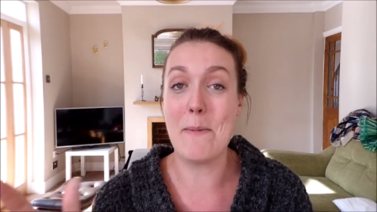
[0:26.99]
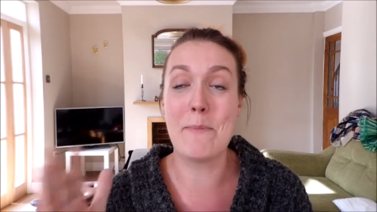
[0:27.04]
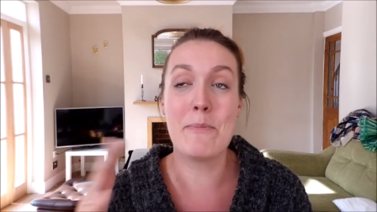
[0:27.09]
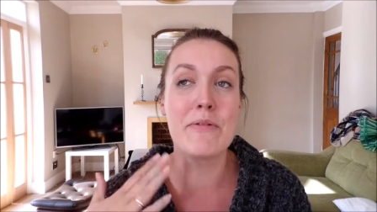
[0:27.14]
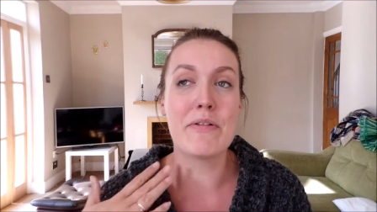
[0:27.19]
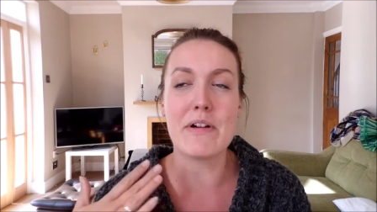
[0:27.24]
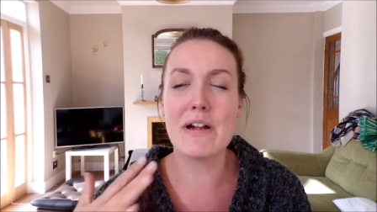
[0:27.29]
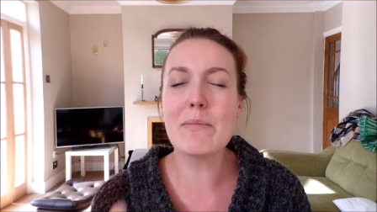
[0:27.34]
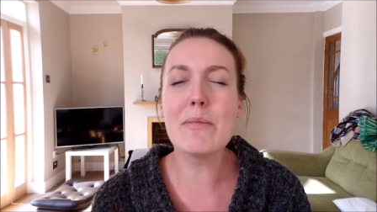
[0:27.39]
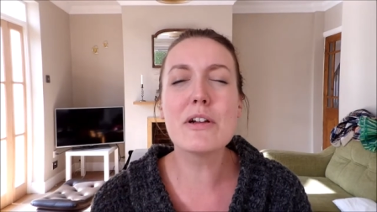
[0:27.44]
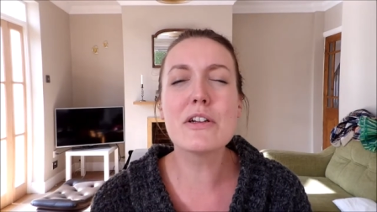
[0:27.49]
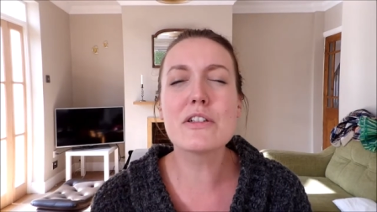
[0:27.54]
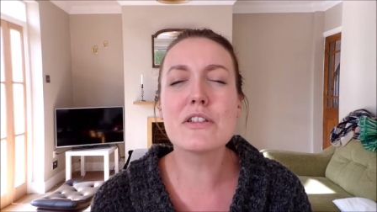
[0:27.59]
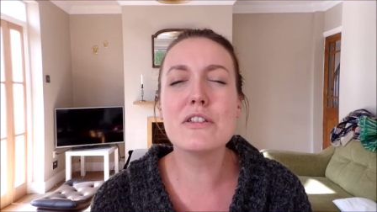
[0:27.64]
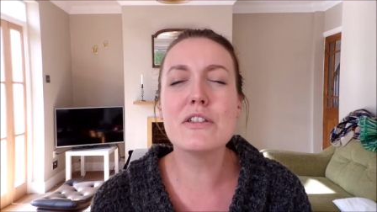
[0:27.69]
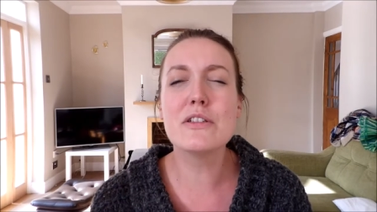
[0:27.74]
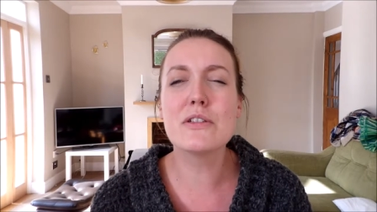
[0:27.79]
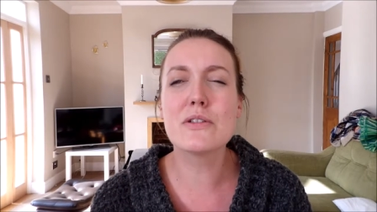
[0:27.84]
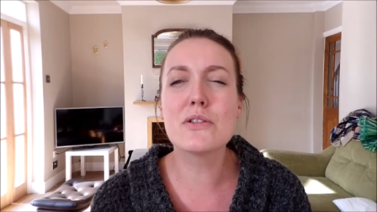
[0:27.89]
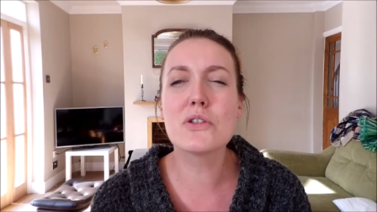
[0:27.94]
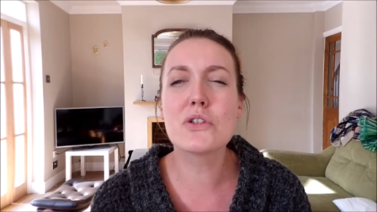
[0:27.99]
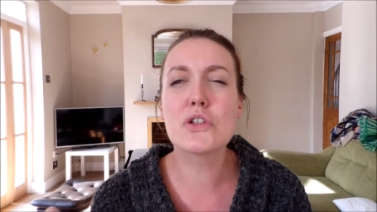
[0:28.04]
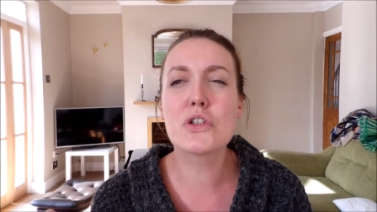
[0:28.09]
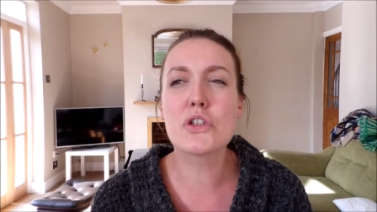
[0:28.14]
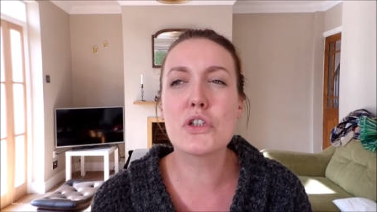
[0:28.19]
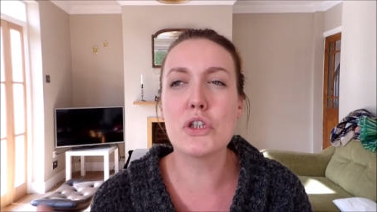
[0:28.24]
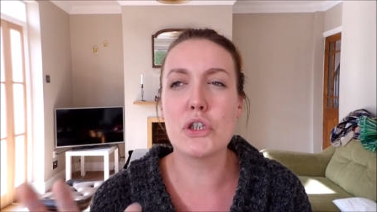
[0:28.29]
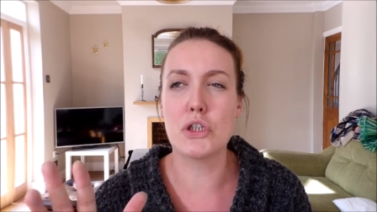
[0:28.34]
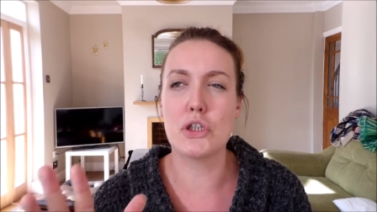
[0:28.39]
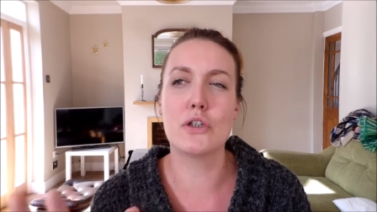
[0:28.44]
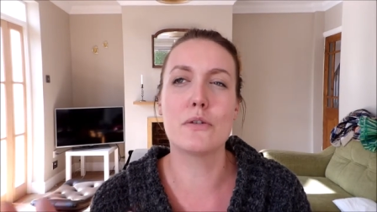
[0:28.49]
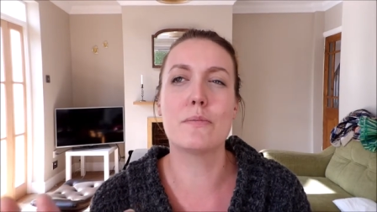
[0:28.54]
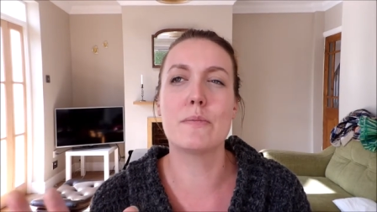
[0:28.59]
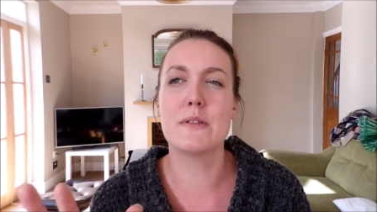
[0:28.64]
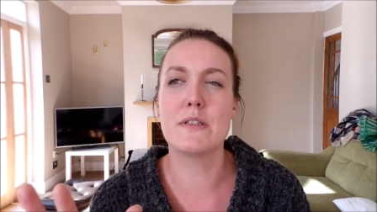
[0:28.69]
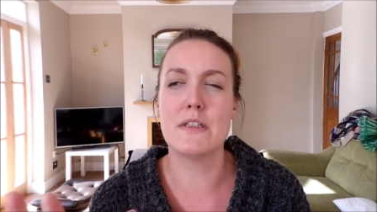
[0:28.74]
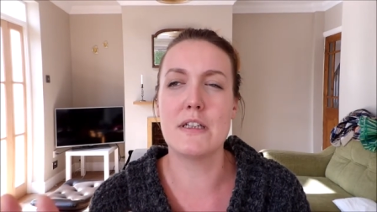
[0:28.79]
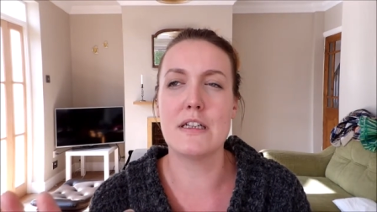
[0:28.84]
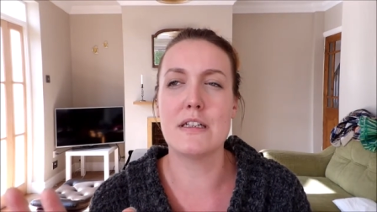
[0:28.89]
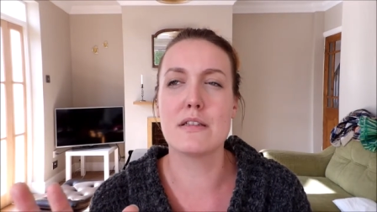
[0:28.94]
pretty much non-stop
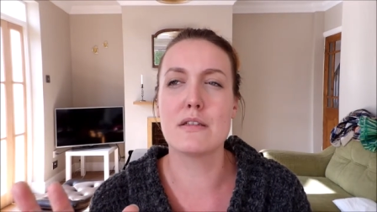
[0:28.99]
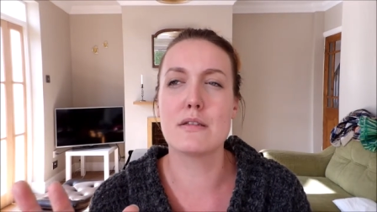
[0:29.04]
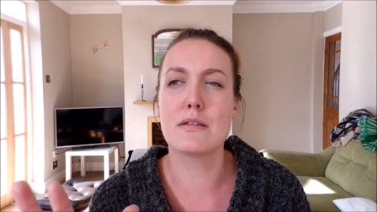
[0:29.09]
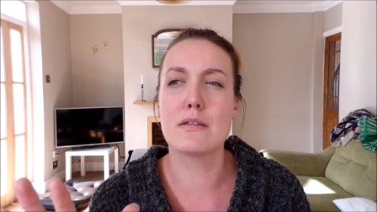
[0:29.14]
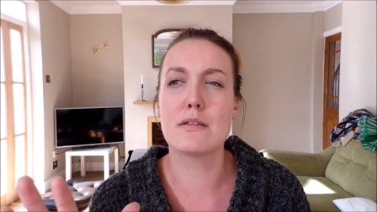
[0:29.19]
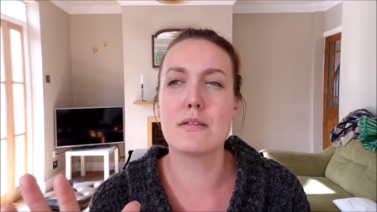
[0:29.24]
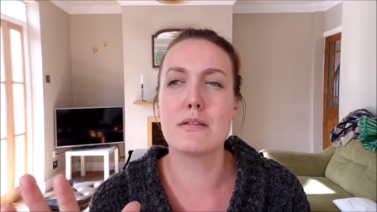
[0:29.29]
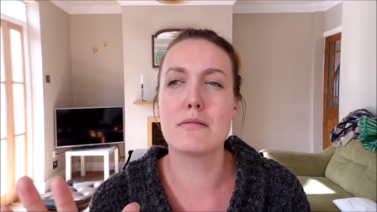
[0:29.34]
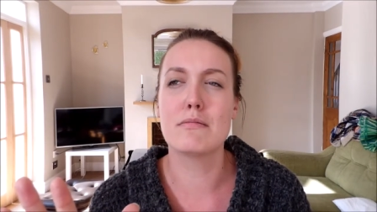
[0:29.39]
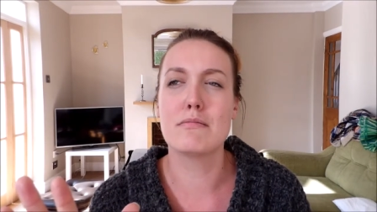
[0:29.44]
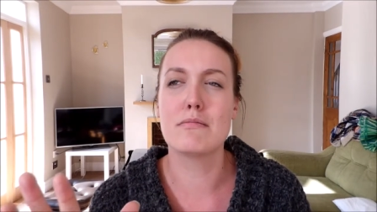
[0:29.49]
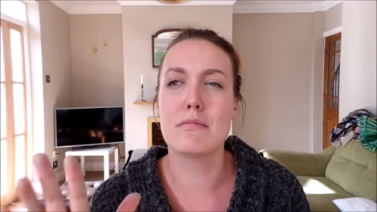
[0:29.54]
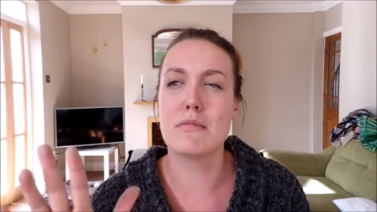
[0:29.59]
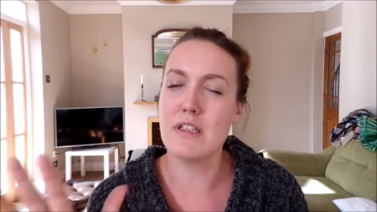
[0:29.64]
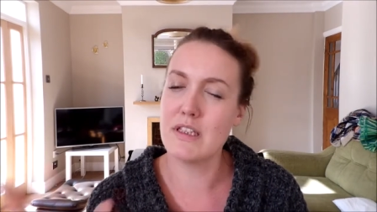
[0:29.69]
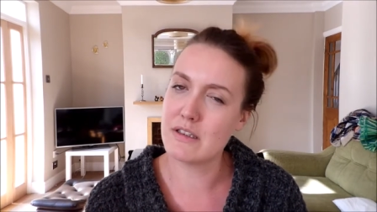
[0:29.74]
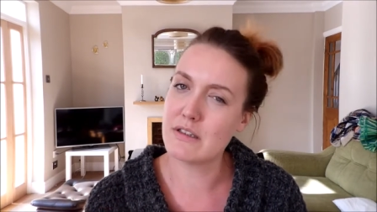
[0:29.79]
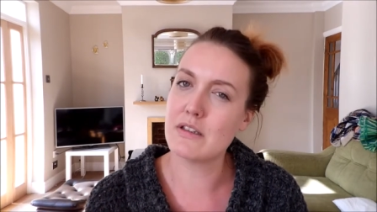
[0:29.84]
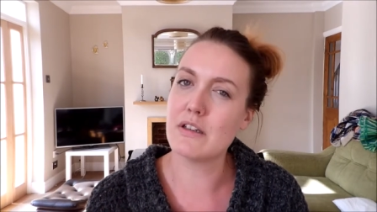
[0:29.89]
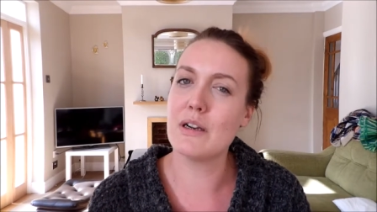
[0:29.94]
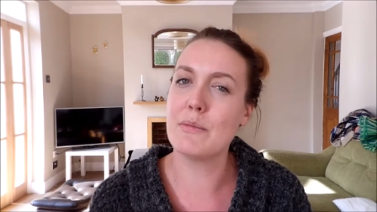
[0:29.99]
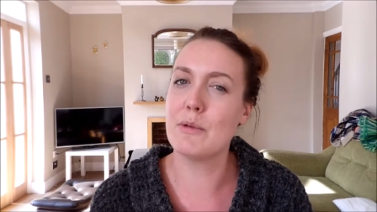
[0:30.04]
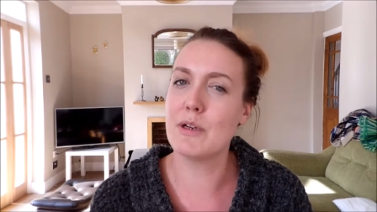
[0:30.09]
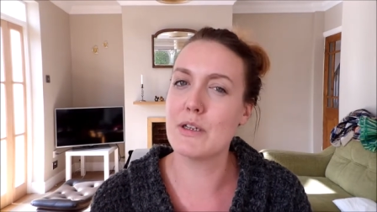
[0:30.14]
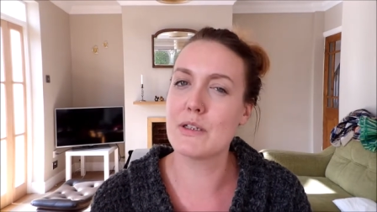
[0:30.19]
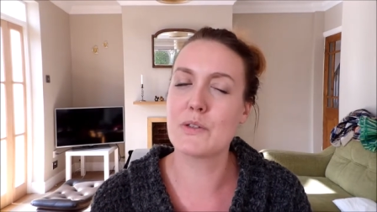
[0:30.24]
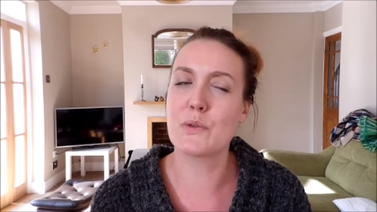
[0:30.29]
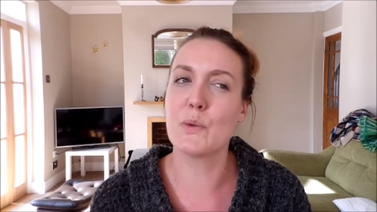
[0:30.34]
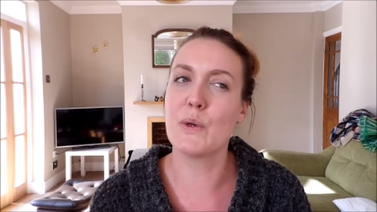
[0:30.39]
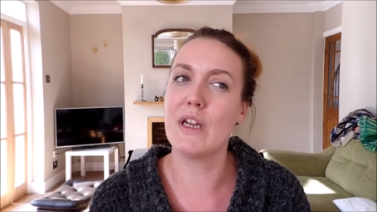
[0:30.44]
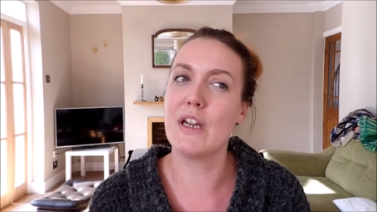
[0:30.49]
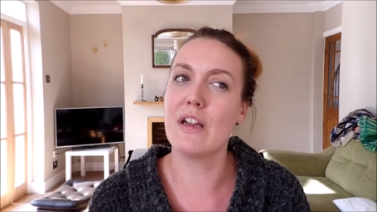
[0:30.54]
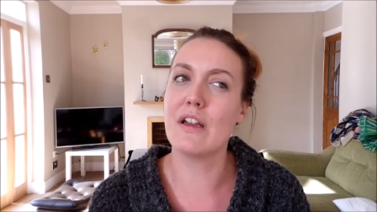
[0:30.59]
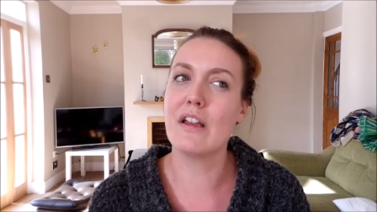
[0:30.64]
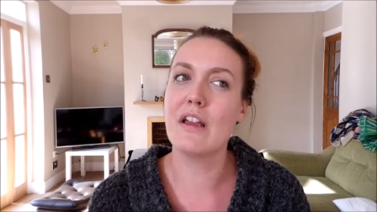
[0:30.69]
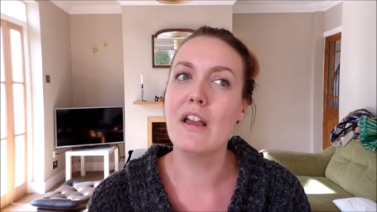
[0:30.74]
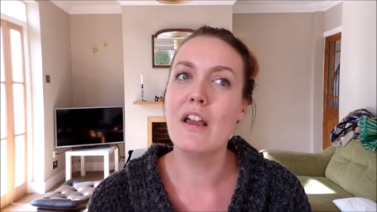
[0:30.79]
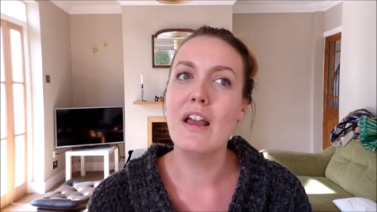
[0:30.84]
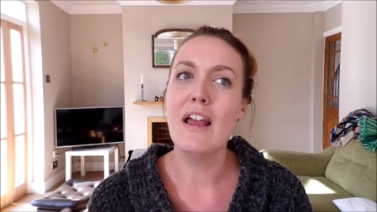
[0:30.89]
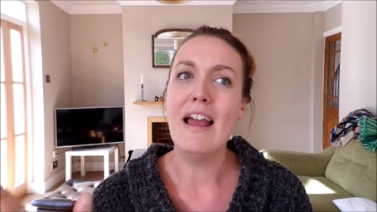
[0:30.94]
since this time last week